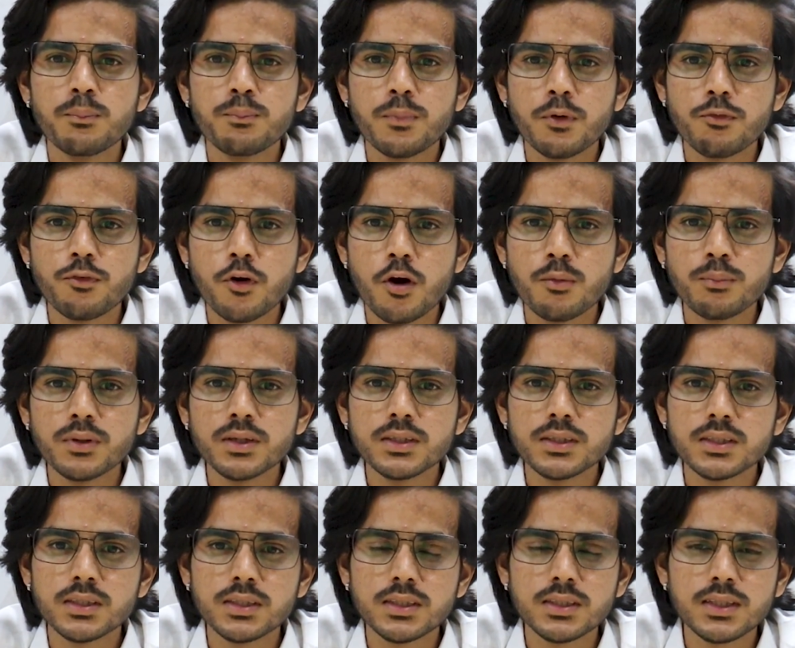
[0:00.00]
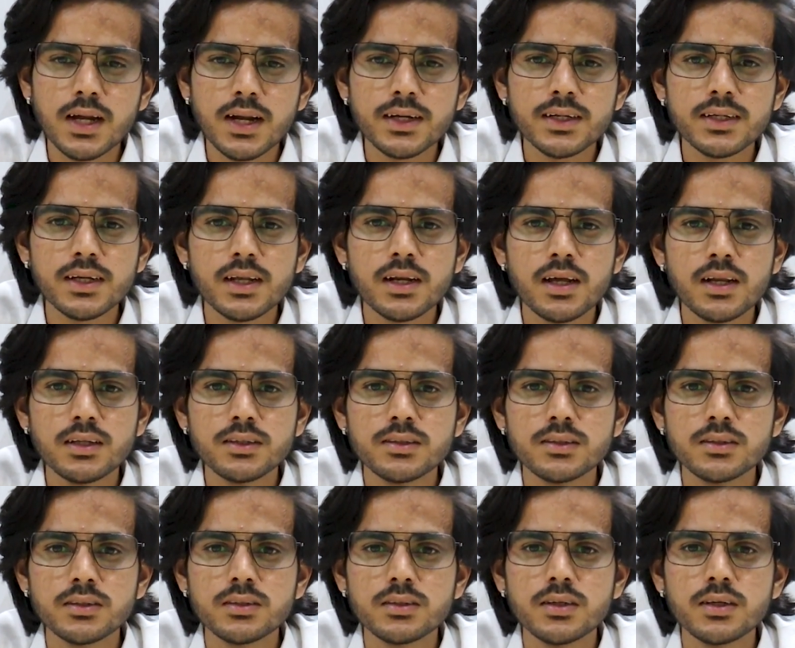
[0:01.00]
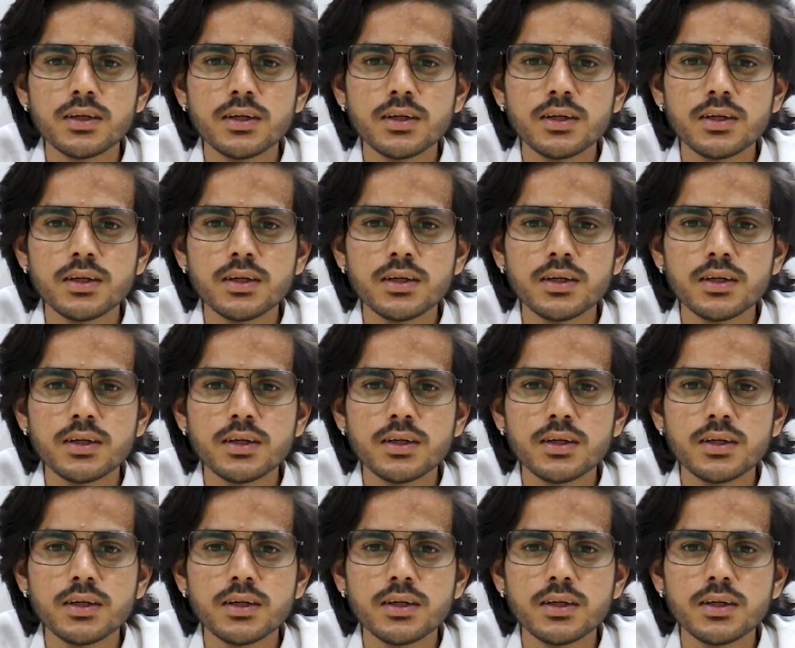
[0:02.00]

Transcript: perform static analysis.